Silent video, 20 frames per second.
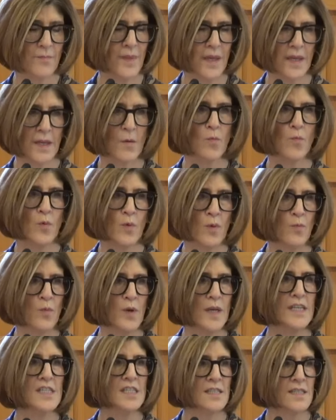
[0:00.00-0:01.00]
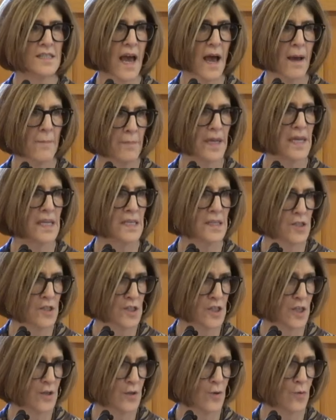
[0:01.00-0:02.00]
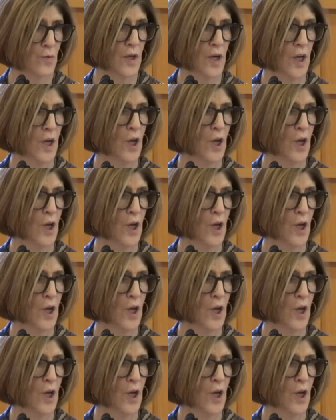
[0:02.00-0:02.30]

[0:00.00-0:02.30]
like we just tap into